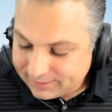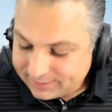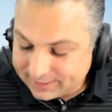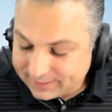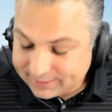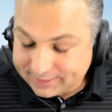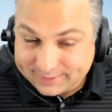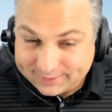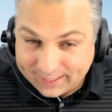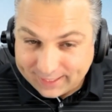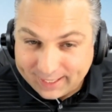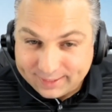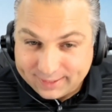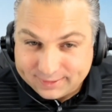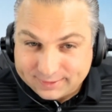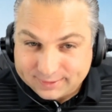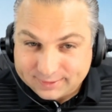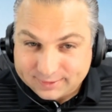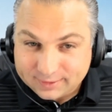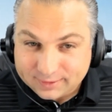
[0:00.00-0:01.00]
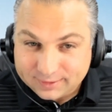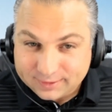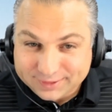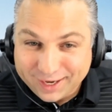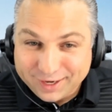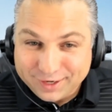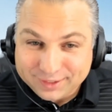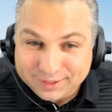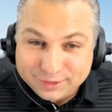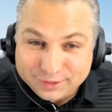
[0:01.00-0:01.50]
the Saints
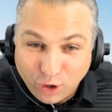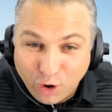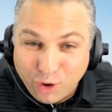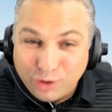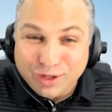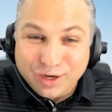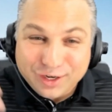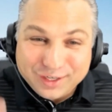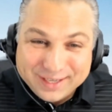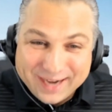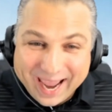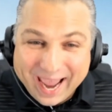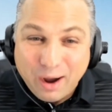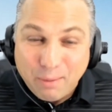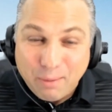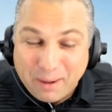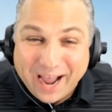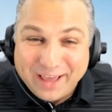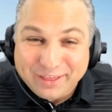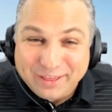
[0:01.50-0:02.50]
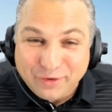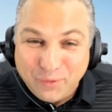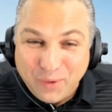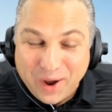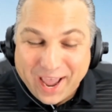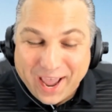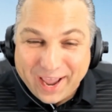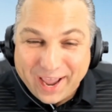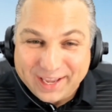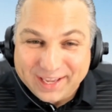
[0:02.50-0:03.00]
suddenly don't look now. By the
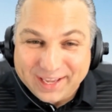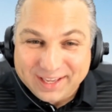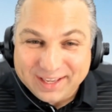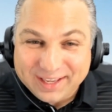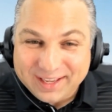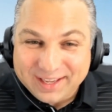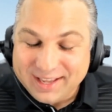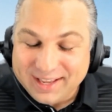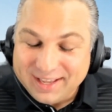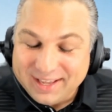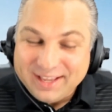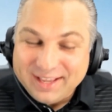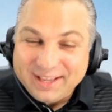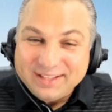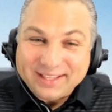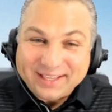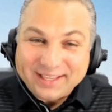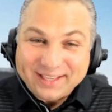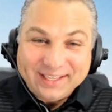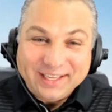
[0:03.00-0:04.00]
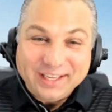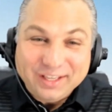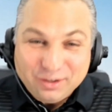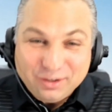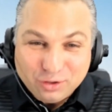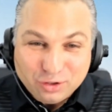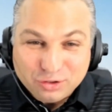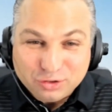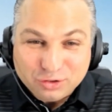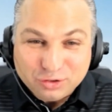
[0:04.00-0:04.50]
way, the
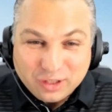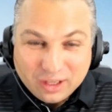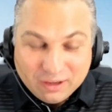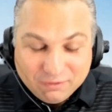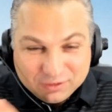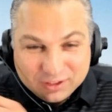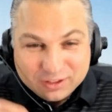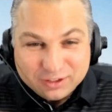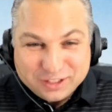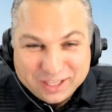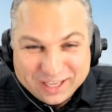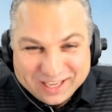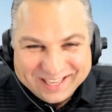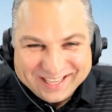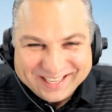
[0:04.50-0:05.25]
Eagles, if this